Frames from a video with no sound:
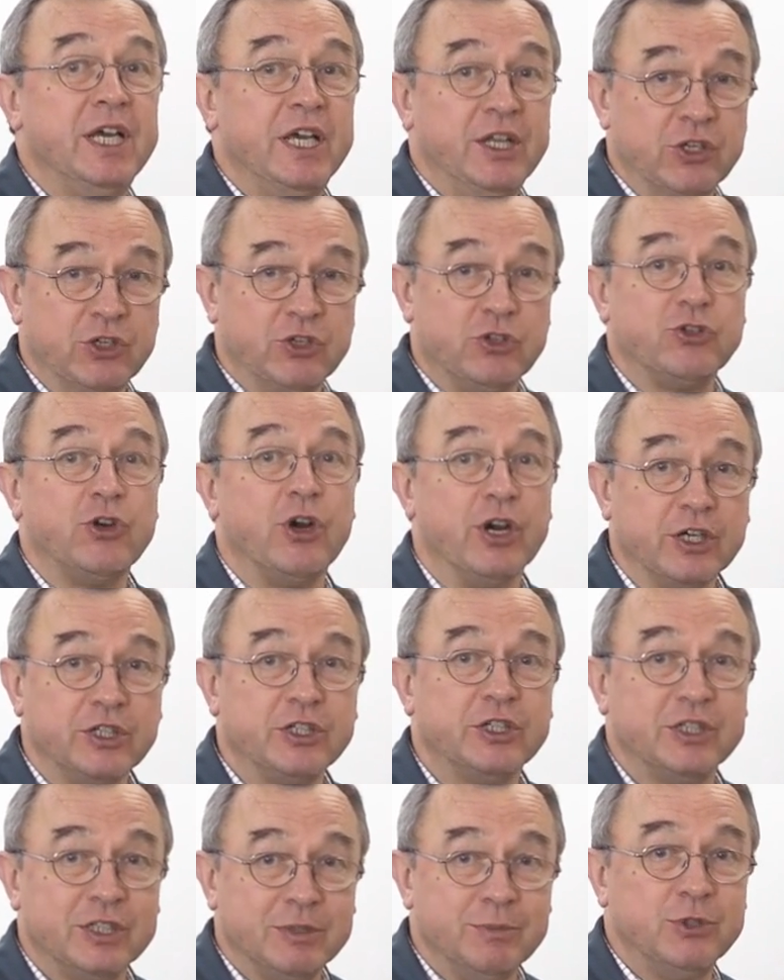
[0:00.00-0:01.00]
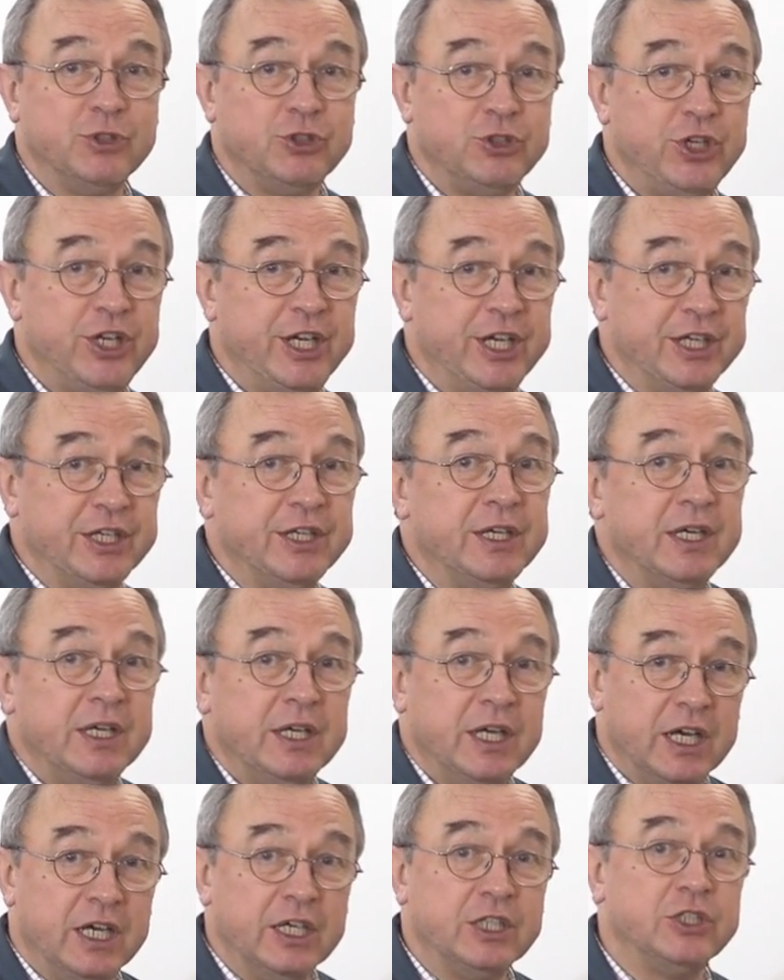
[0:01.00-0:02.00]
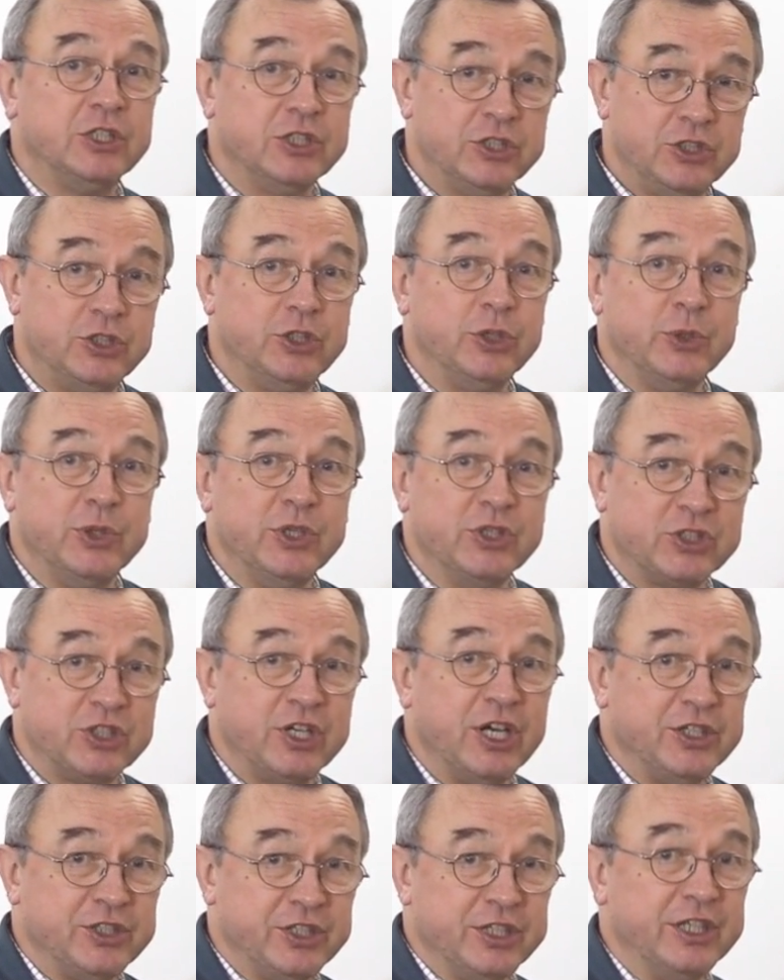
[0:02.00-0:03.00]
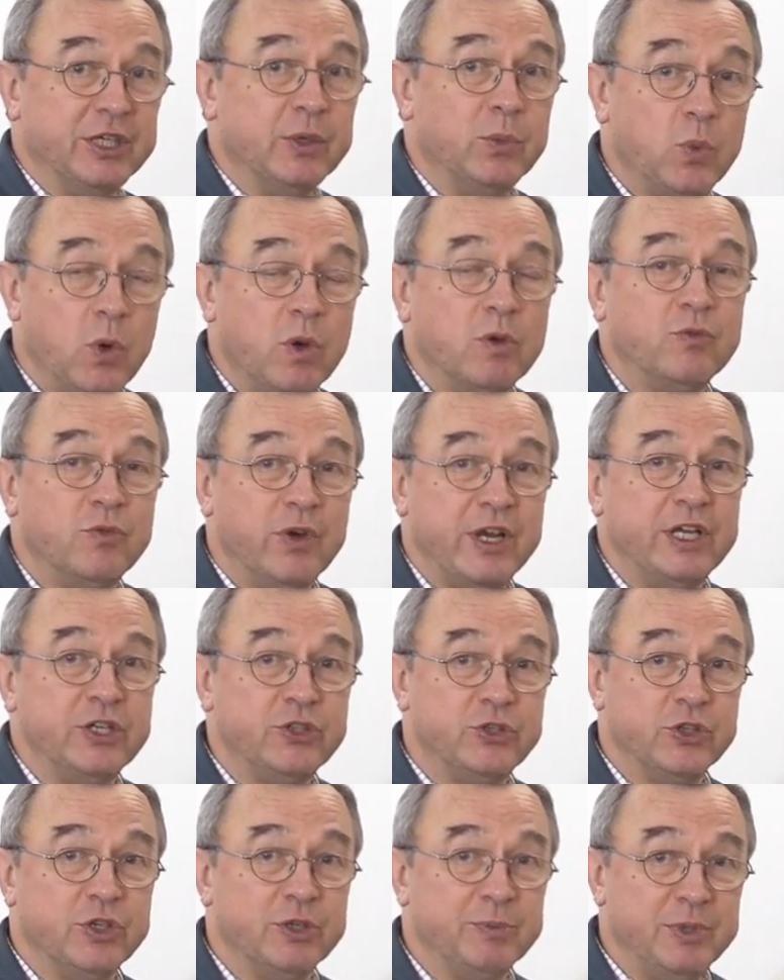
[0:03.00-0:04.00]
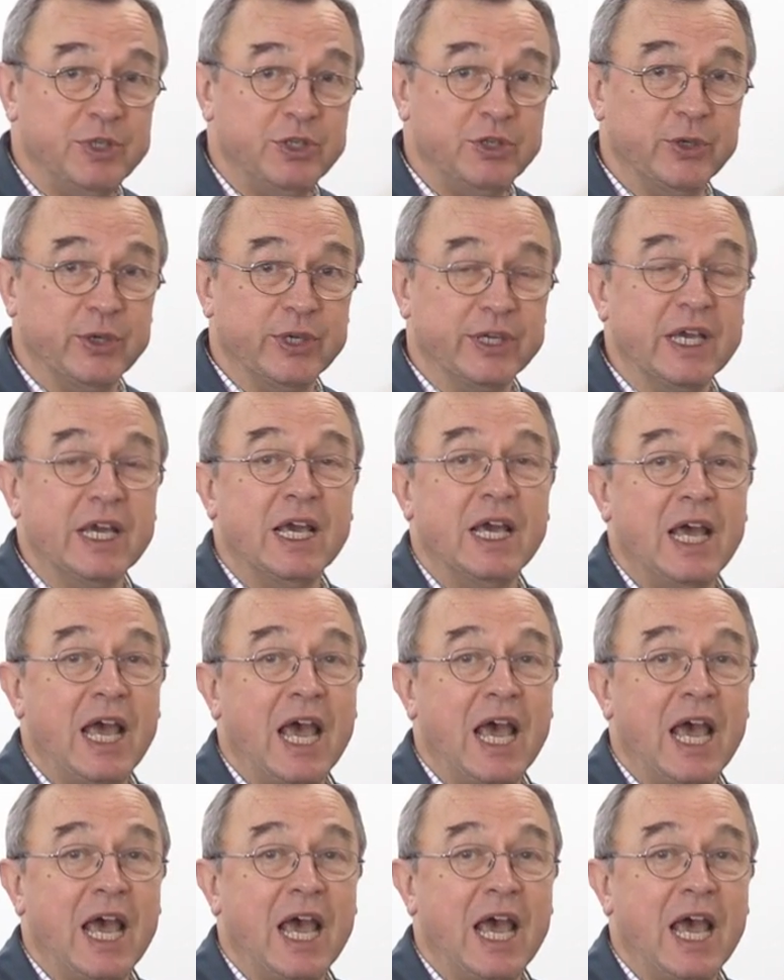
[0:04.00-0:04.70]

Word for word: instruct the machine uh, to do its cutting. At what rate should it be doing?